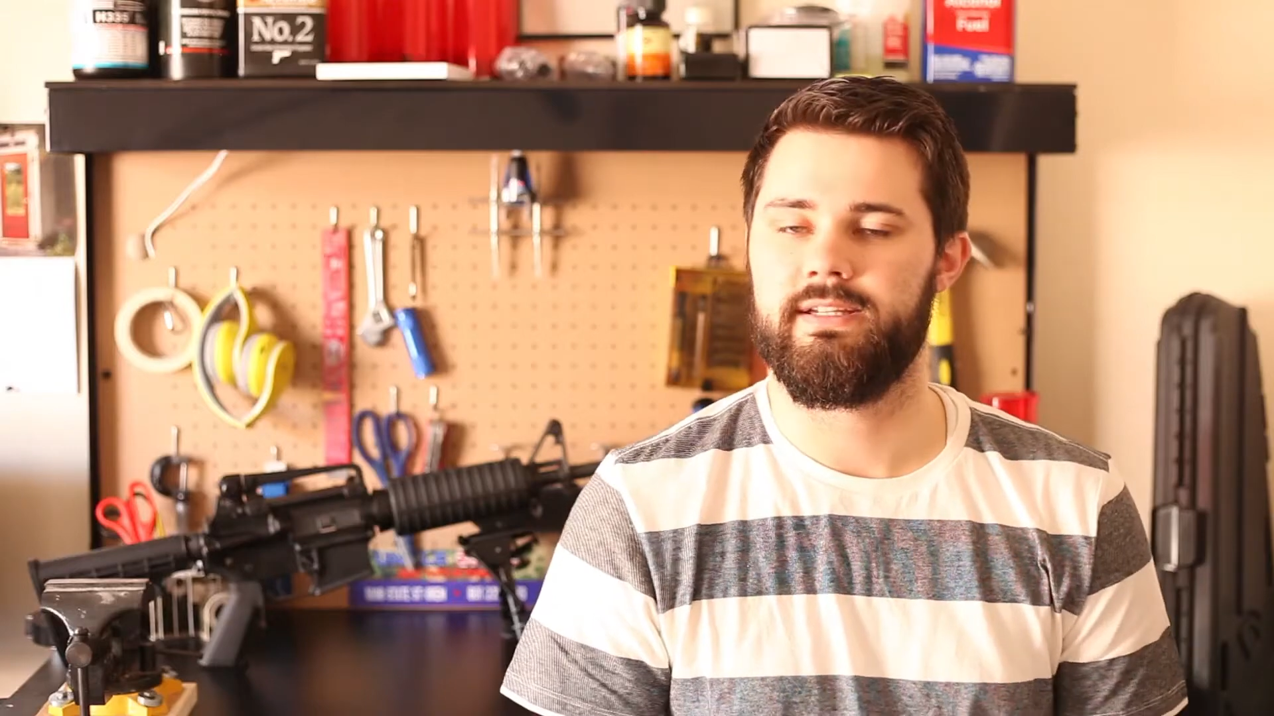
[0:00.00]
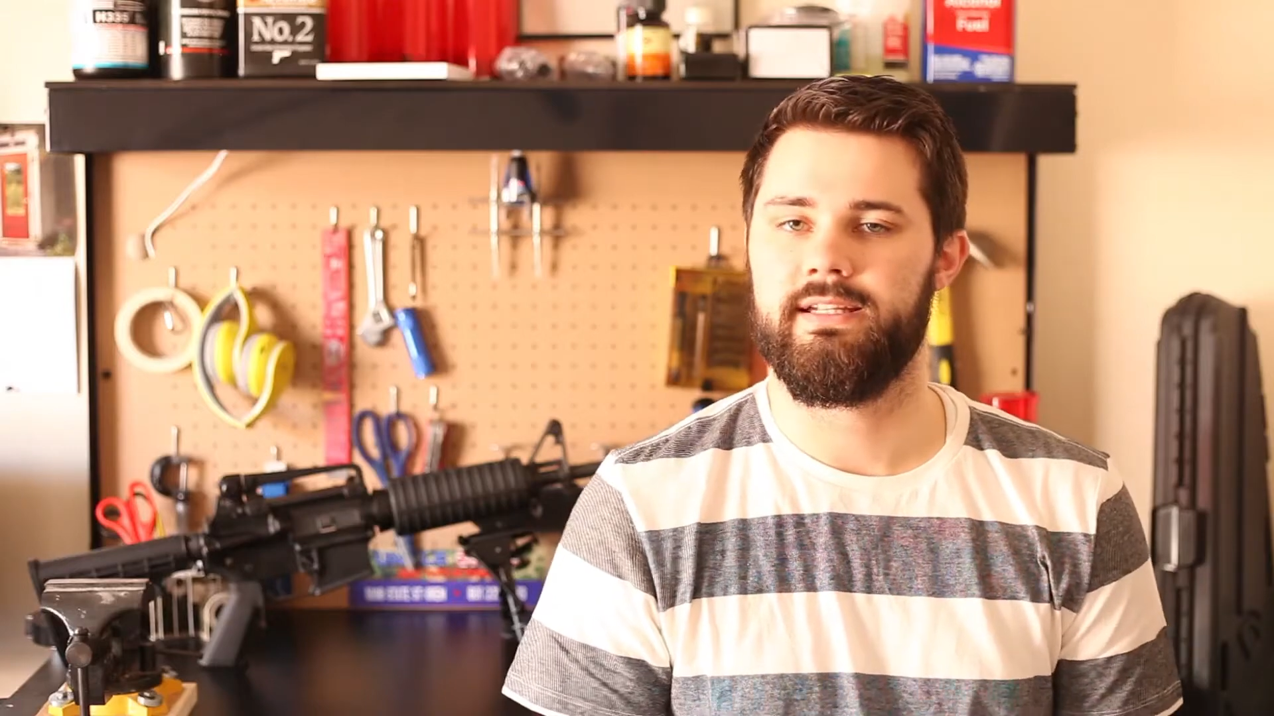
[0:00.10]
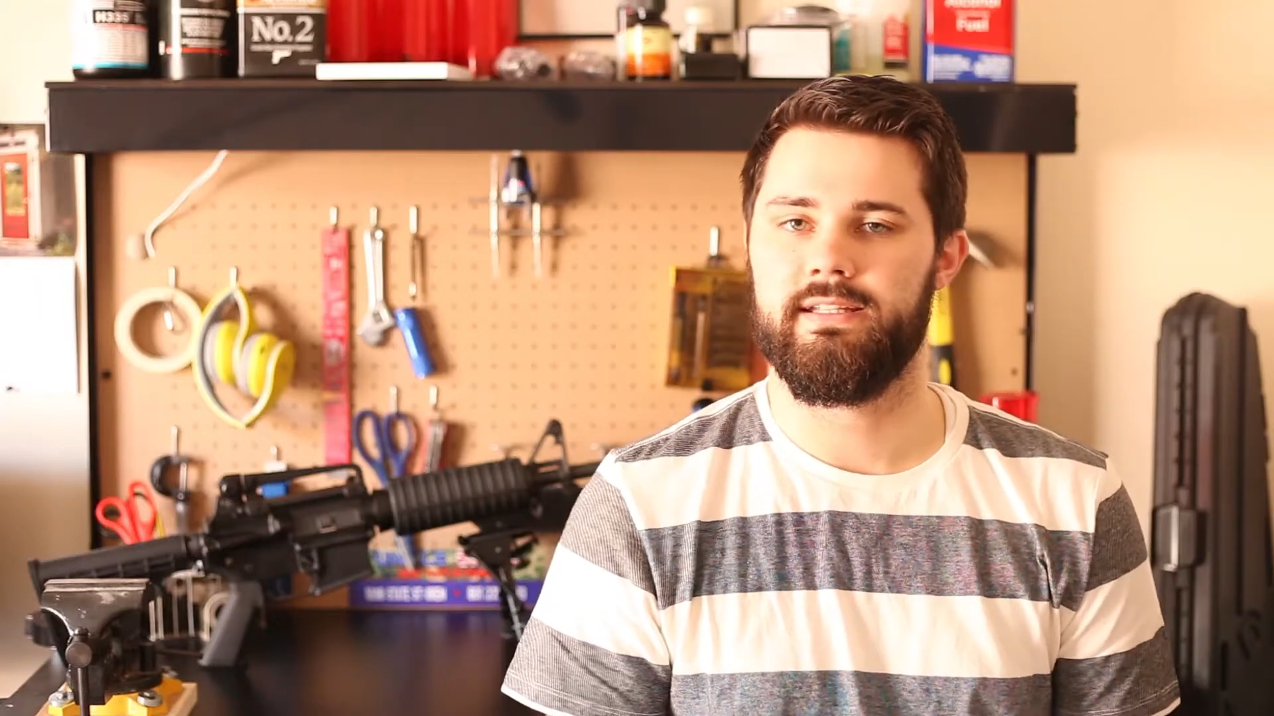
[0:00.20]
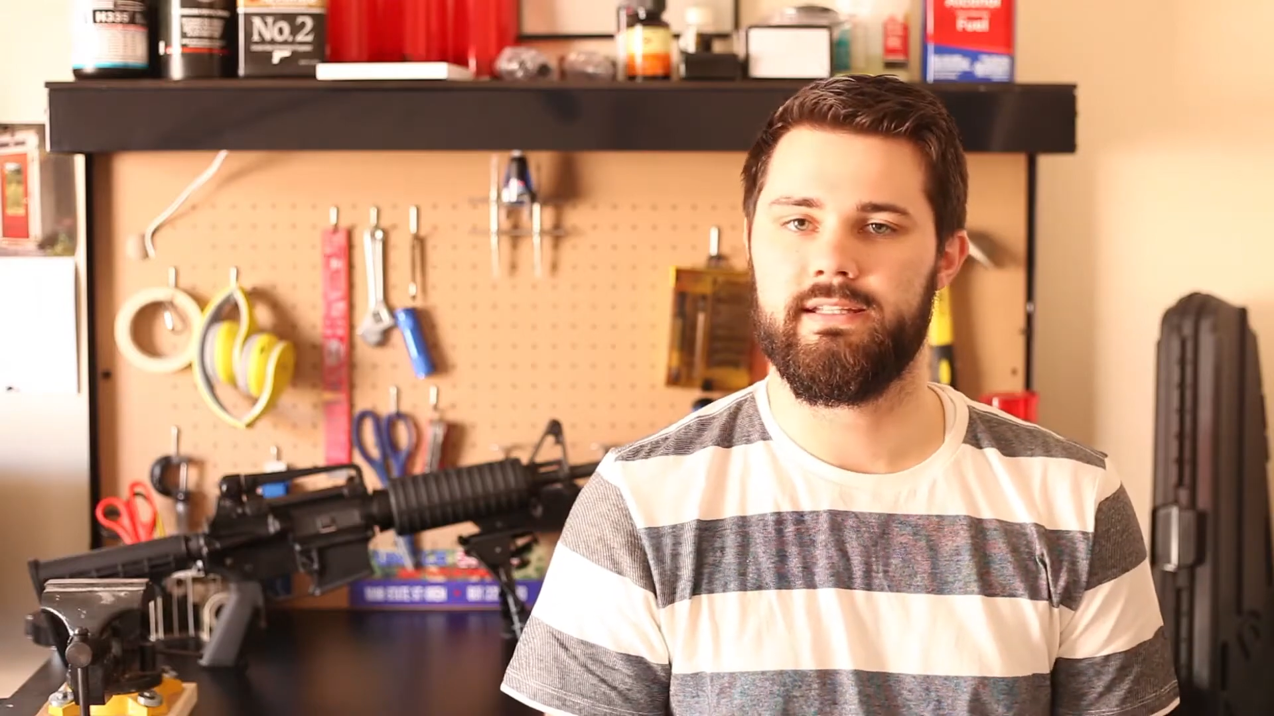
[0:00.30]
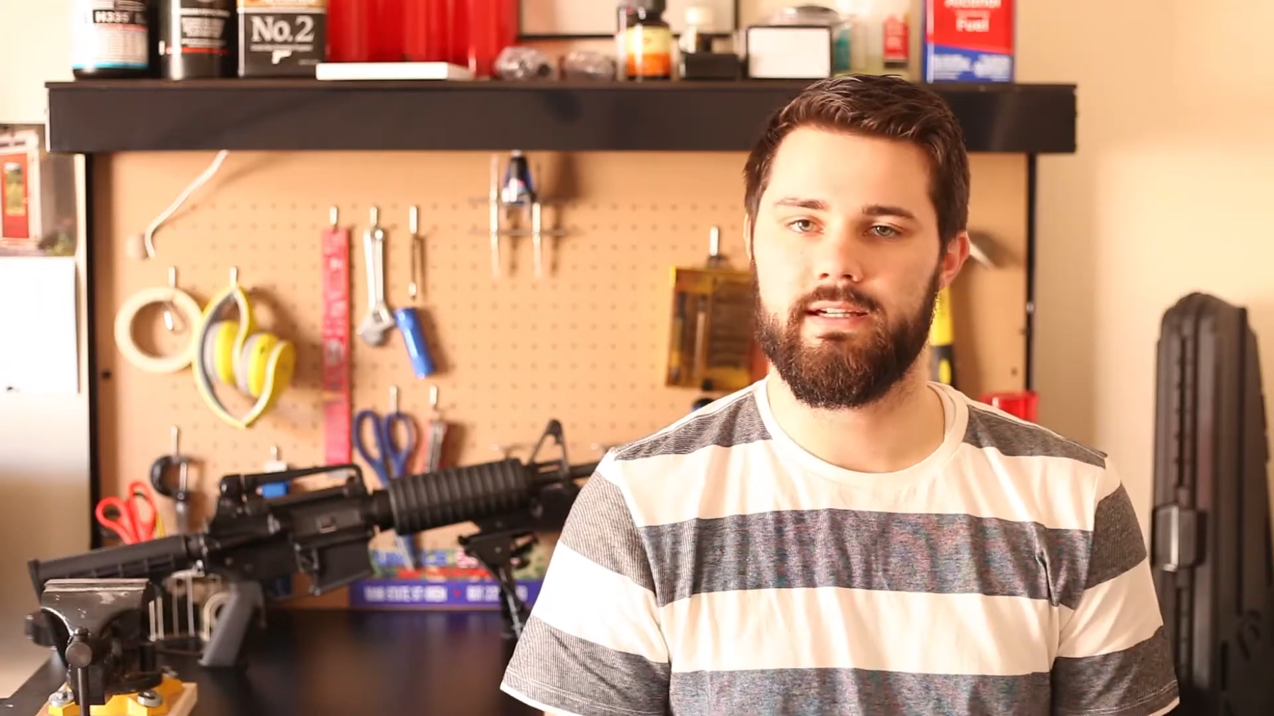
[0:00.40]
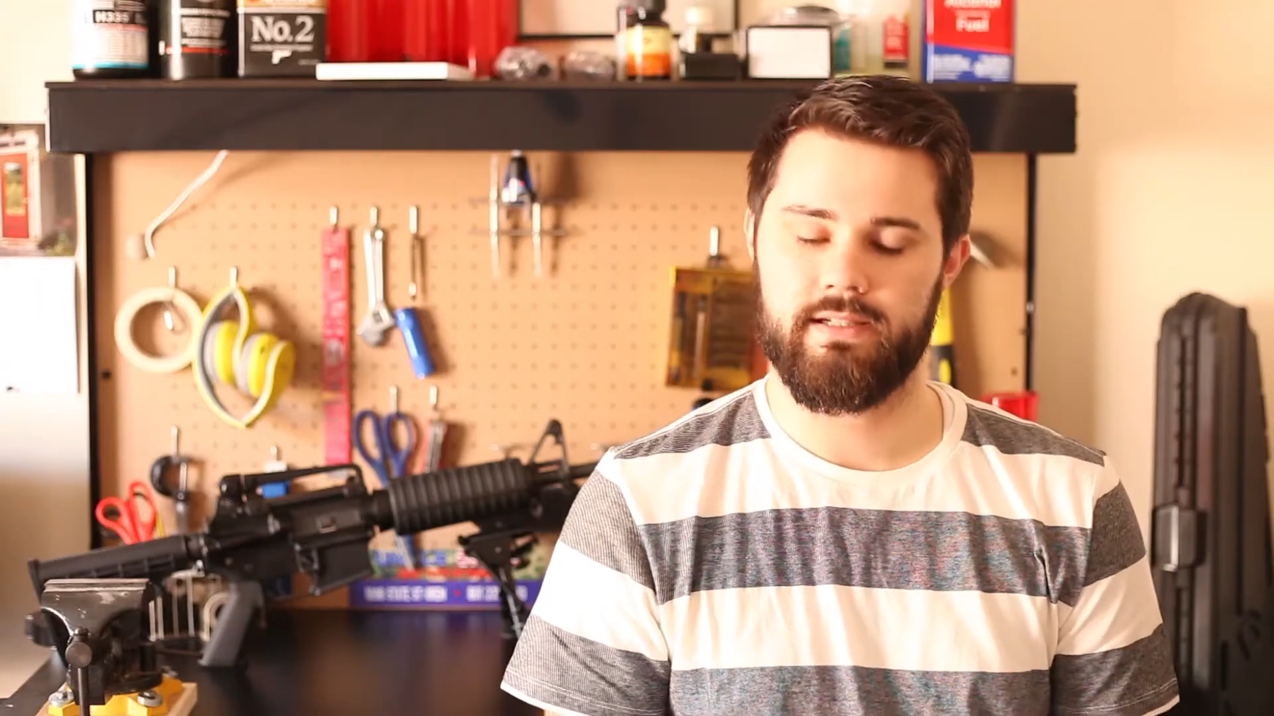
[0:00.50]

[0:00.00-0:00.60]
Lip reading: And